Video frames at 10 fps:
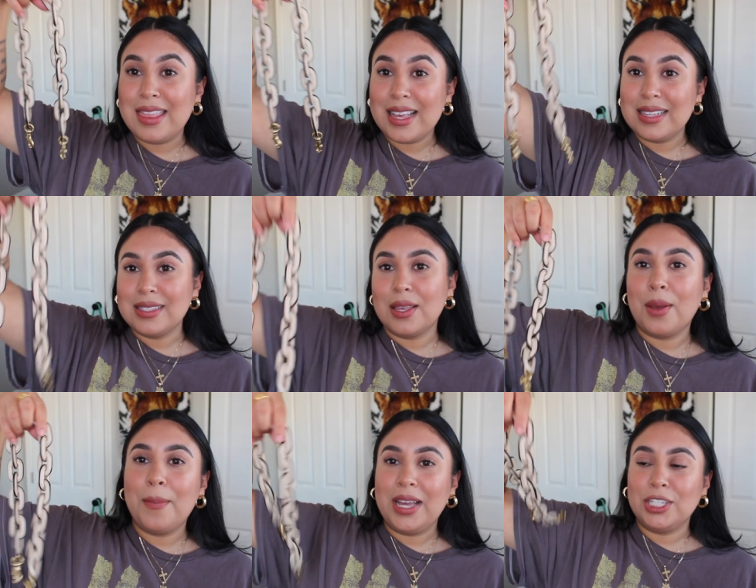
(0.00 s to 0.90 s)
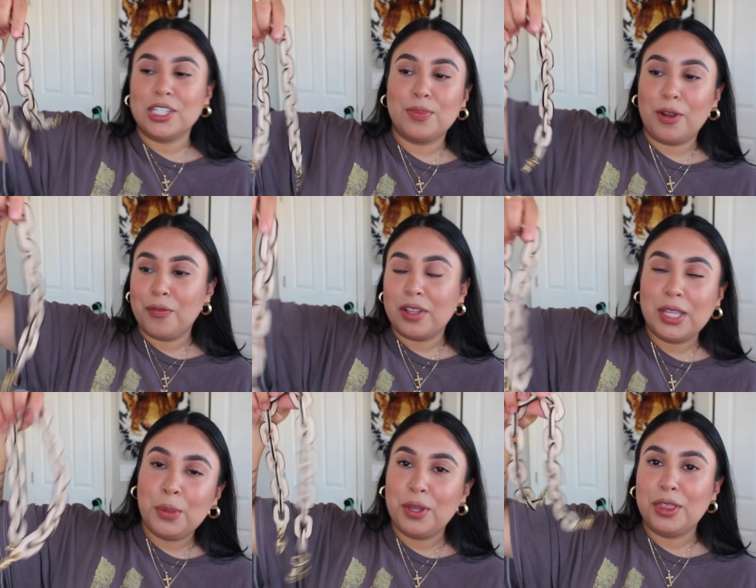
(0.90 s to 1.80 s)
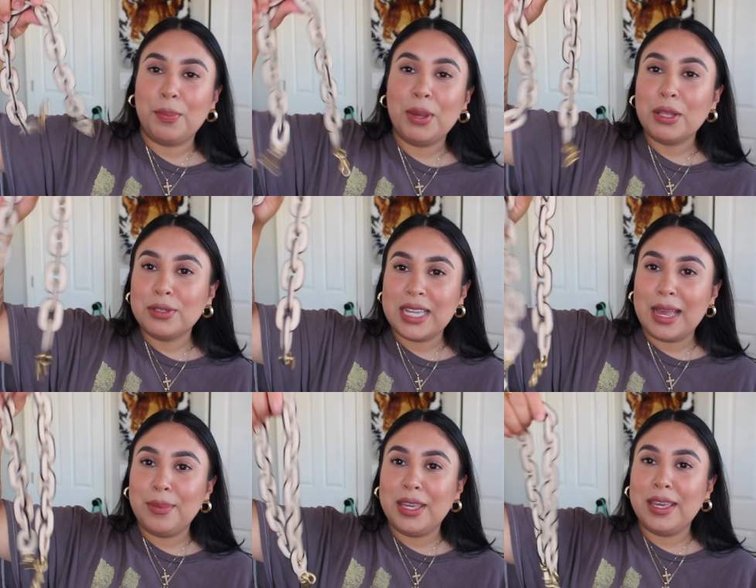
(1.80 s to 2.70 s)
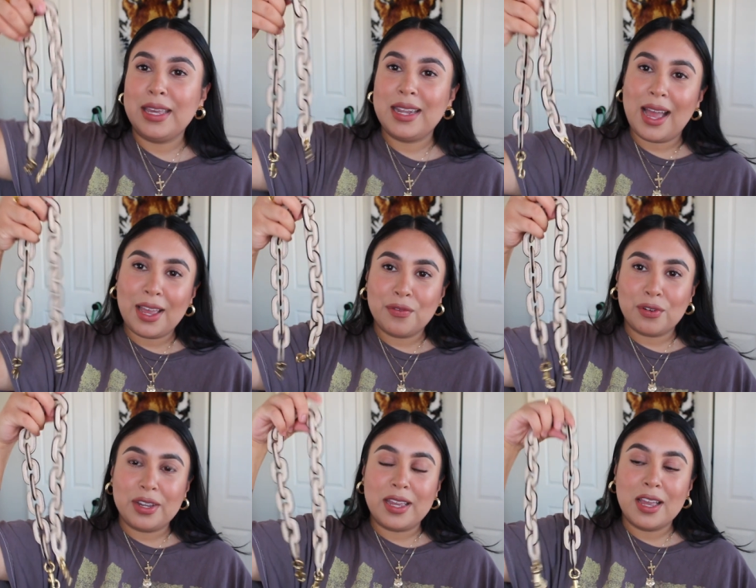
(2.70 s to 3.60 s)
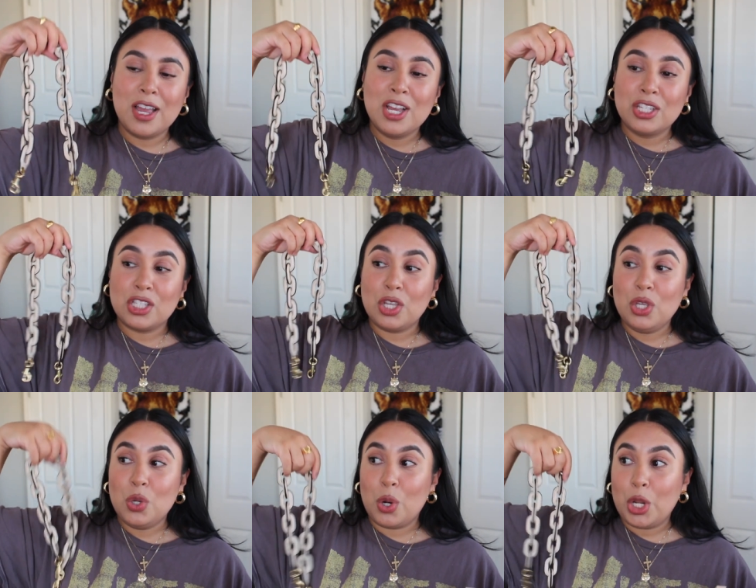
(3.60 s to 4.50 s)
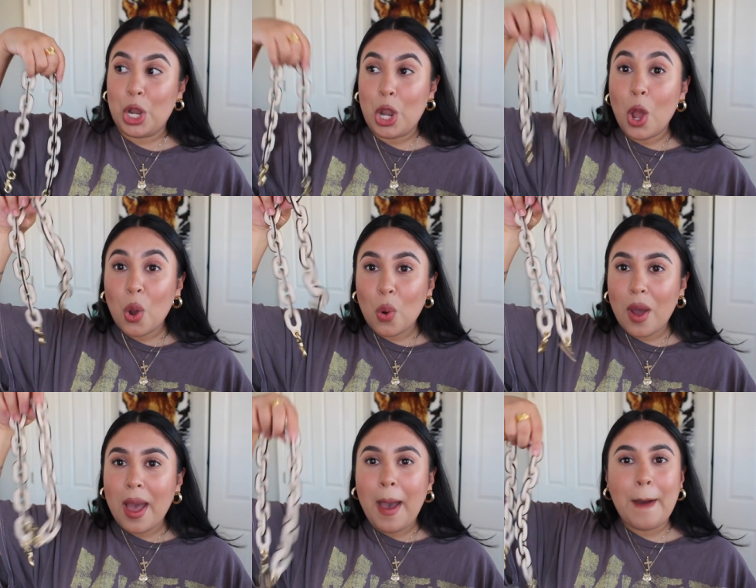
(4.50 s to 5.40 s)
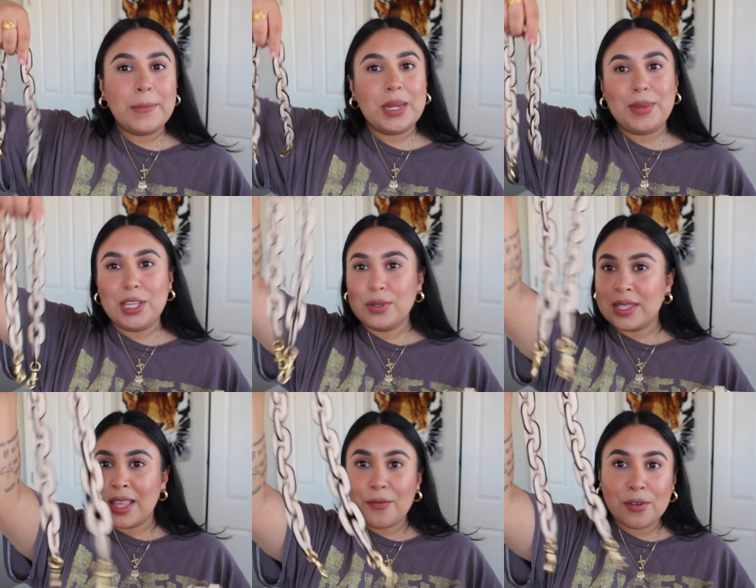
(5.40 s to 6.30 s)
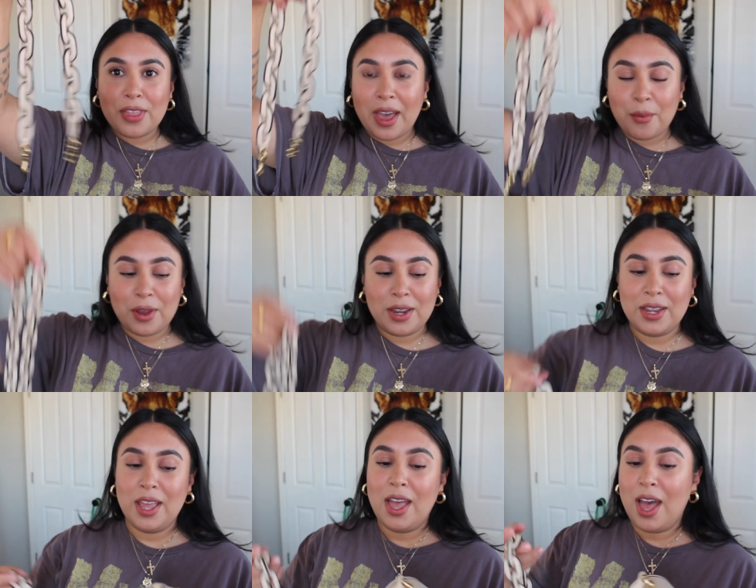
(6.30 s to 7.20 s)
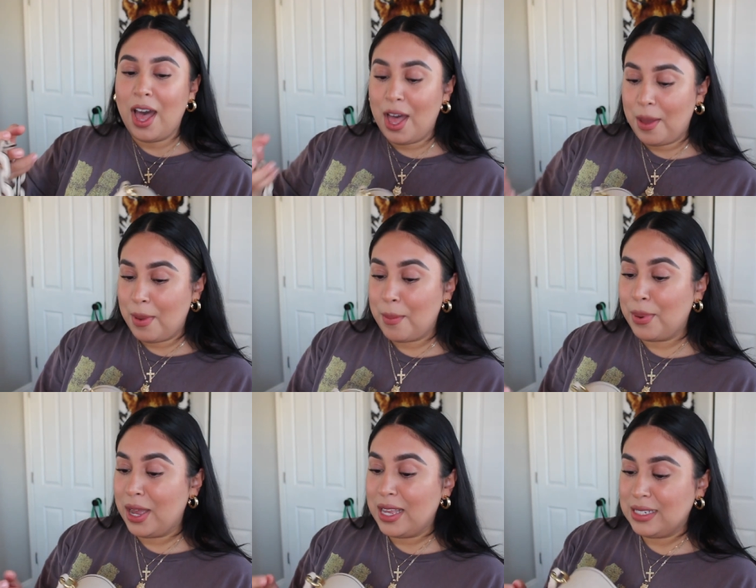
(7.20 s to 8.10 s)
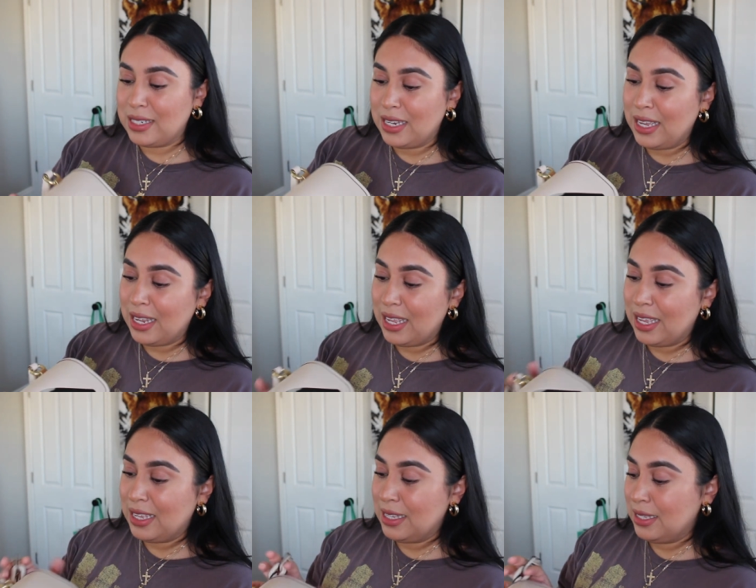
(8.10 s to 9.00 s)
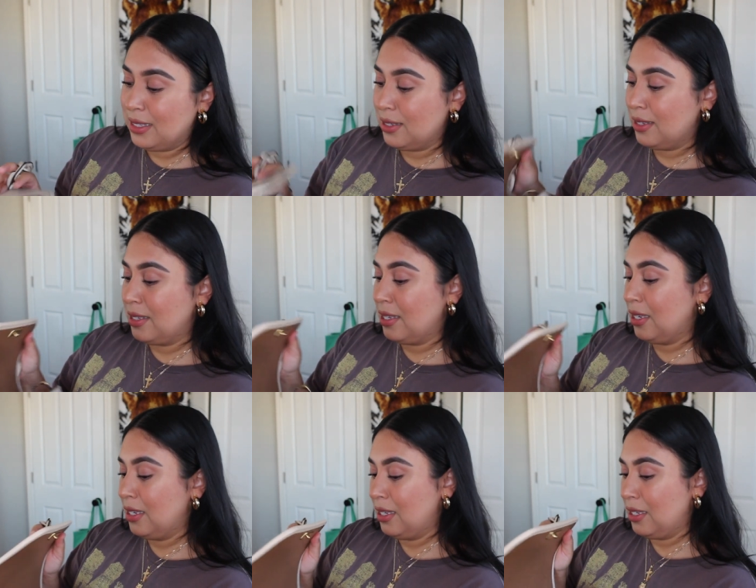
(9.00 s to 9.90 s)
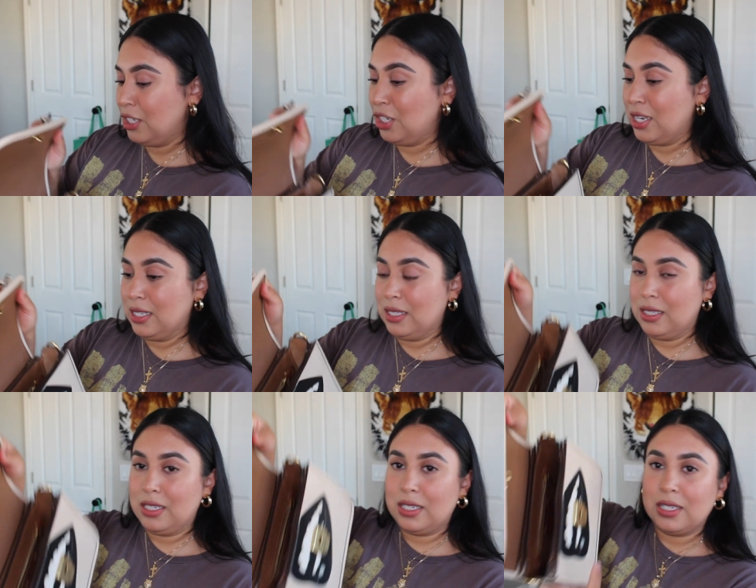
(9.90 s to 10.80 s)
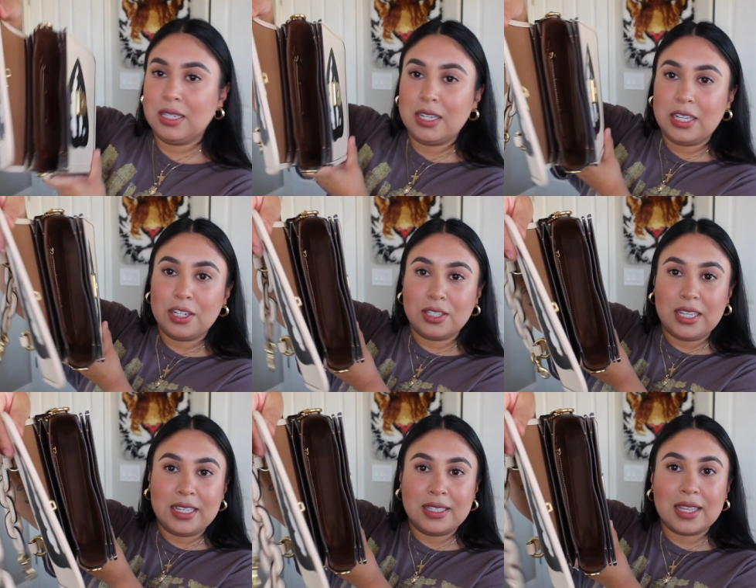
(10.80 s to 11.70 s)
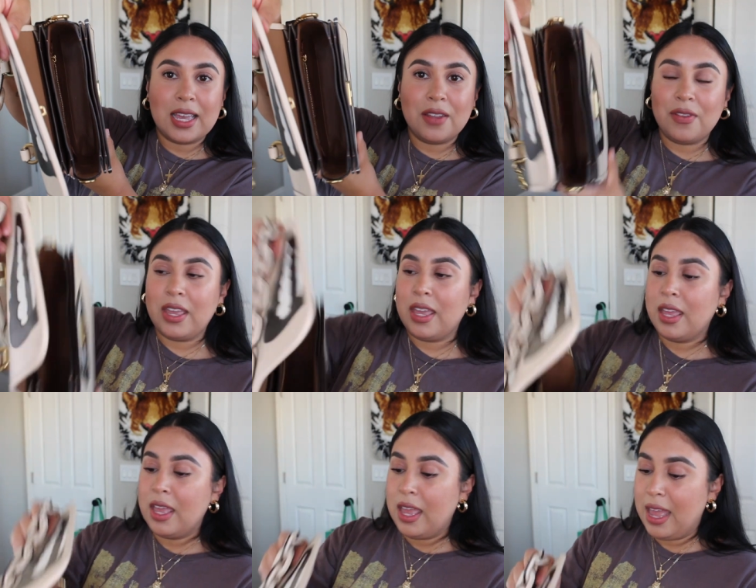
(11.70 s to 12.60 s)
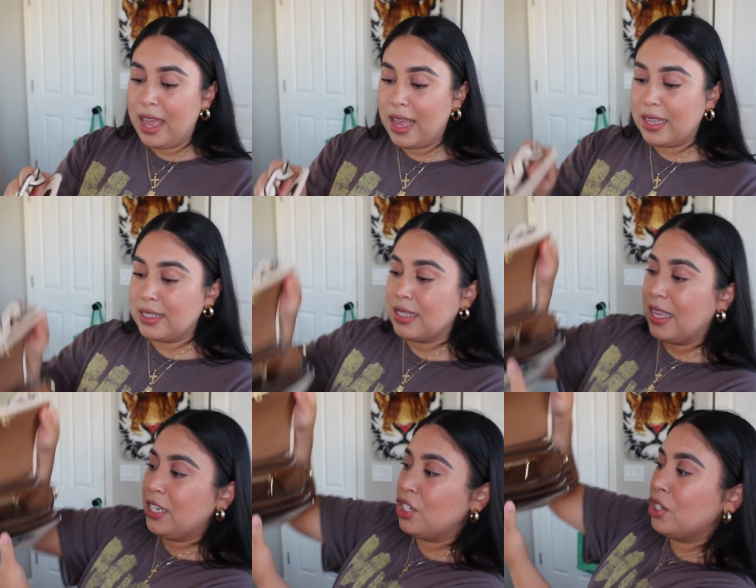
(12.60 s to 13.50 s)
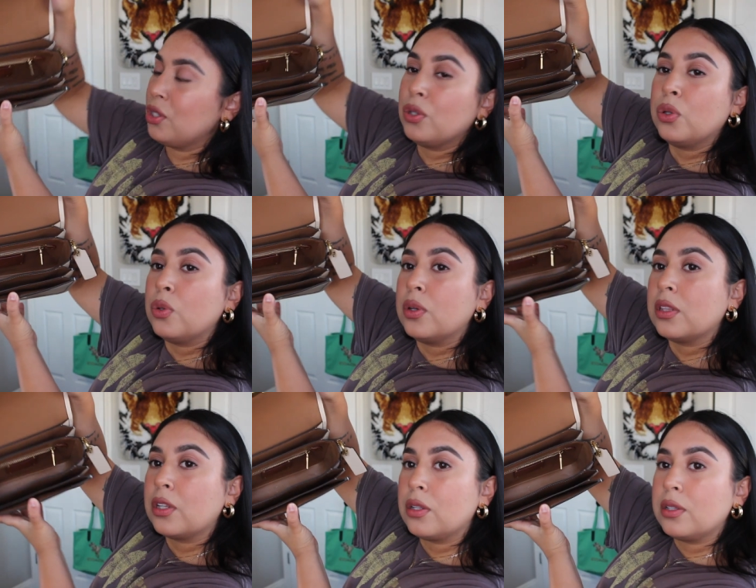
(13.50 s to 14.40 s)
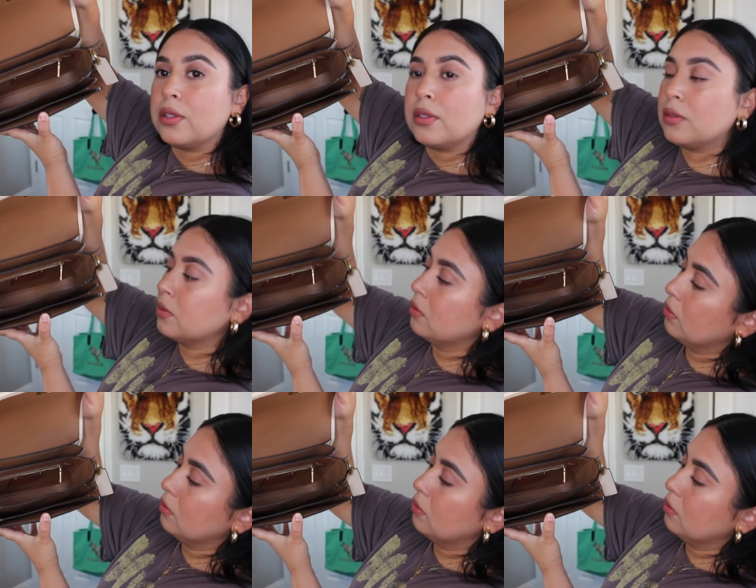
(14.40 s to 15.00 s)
this matches perfectly with the pillow tabby in ivory. So you already know I'm going to be using that for that one. Um, but it is just Here's the inside of it. It has like two little